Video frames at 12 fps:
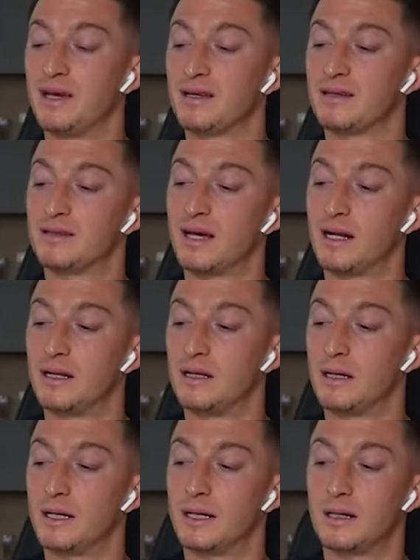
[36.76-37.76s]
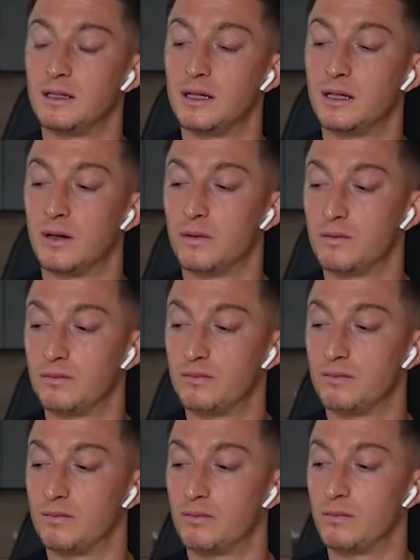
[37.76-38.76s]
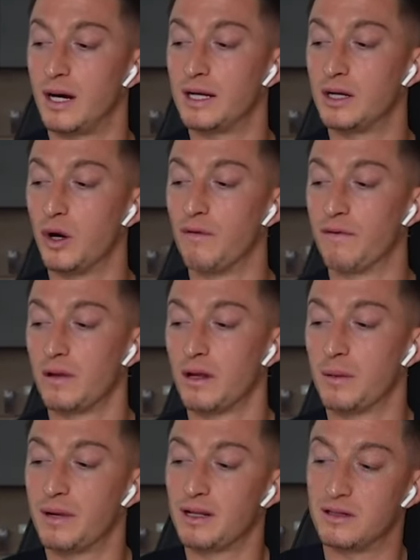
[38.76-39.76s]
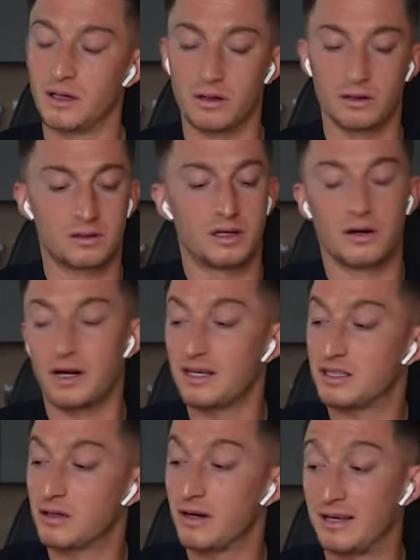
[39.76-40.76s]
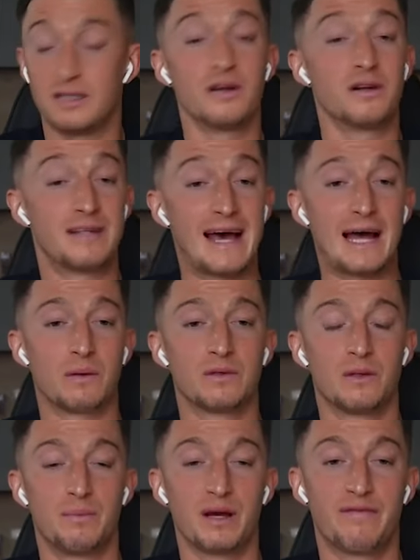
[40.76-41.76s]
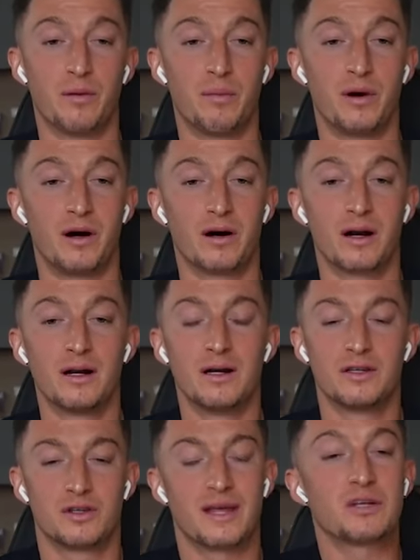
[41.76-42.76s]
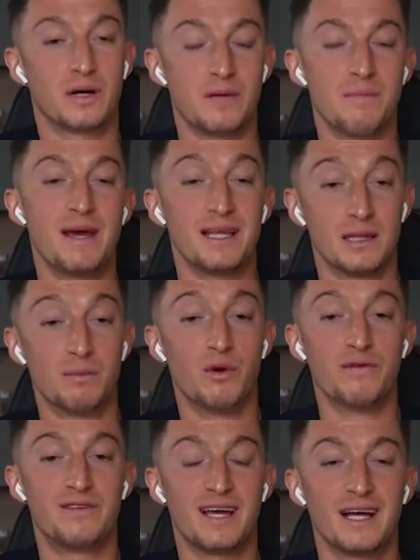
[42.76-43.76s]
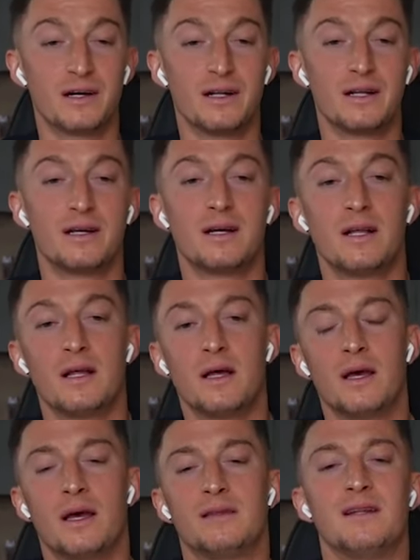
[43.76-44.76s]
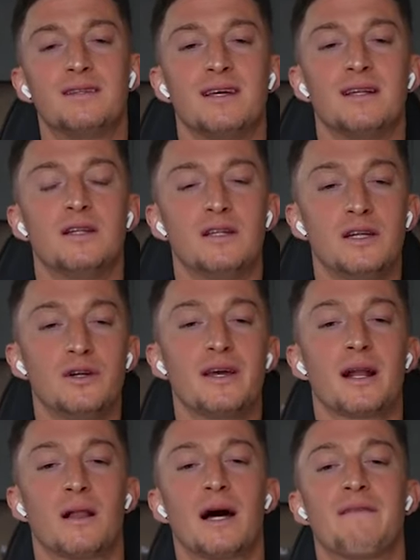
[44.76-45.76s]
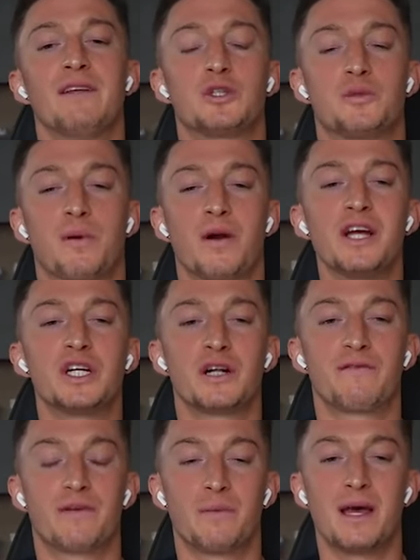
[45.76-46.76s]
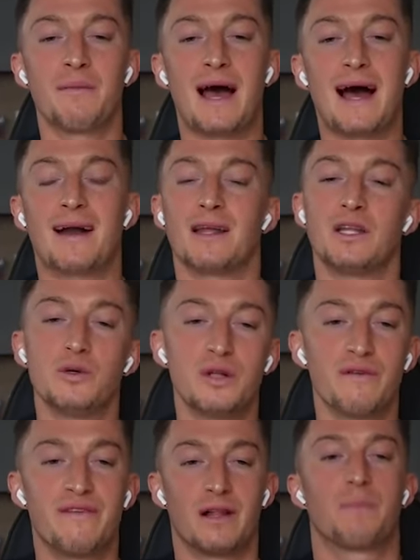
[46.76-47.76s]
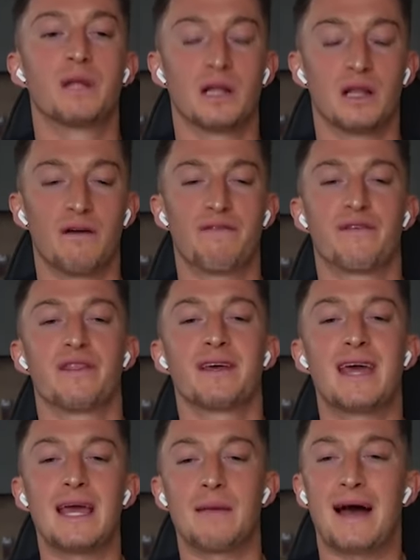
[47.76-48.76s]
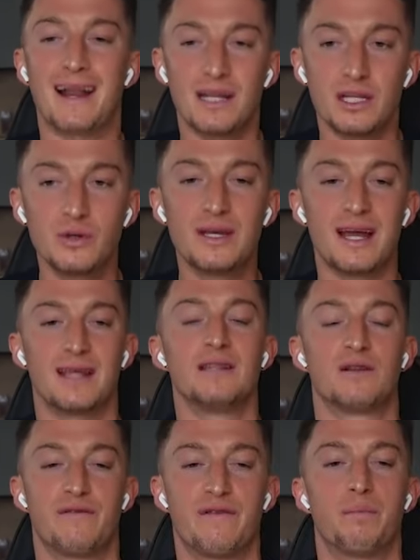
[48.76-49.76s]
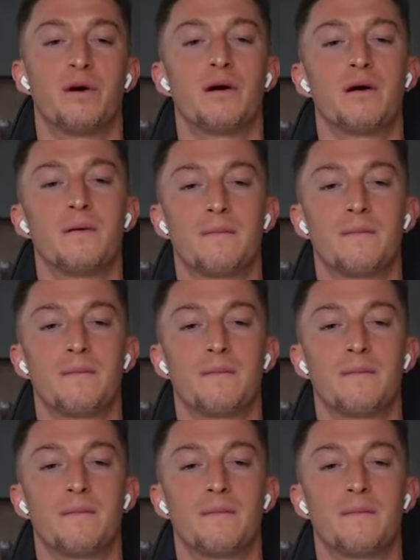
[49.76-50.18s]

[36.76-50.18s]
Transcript: being said, you know, I dove a little bit into your history. I see your dad was a big footballer, so that's why you made the move to England. Did you get a lot of inspiration from him? How did you develop the love for the game? How did you get into football?